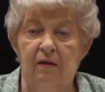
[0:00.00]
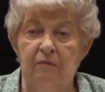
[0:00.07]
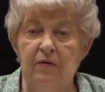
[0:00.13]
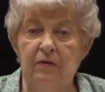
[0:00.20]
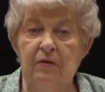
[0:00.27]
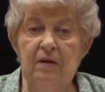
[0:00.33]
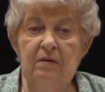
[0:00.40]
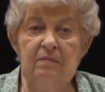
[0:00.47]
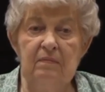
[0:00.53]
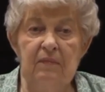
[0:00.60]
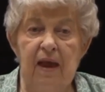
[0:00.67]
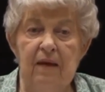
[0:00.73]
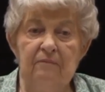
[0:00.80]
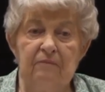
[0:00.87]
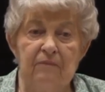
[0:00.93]
If you didn't
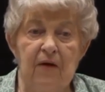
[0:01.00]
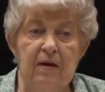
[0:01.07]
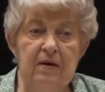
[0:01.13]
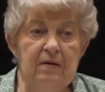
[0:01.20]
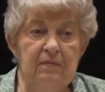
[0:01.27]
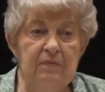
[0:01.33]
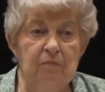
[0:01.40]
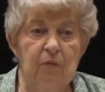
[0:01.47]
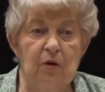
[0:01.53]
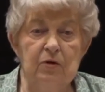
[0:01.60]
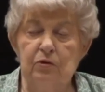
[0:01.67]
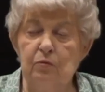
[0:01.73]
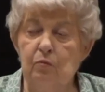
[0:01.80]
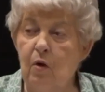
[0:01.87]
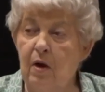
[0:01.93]
find
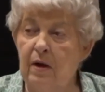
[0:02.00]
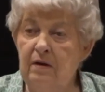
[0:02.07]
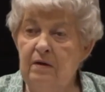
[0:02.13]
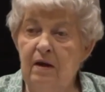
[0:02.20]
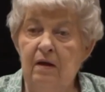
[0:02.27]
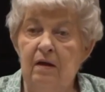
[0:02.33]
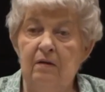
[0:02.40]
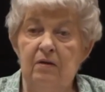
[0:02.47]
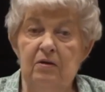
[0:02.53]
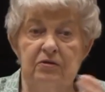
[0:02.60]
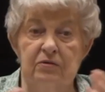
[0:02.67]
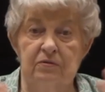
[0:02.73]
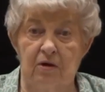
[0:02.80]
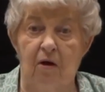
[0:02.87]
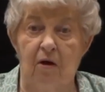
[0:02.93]
what you wanted, you
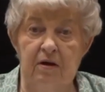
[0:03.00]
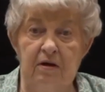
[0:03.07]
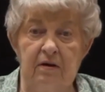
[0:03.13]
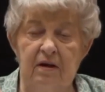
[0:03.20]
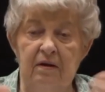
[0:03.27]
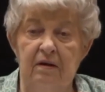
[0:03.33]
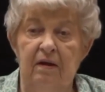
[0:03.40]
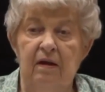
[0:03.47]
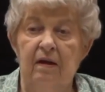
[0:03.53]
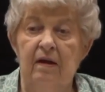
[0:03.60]
started it.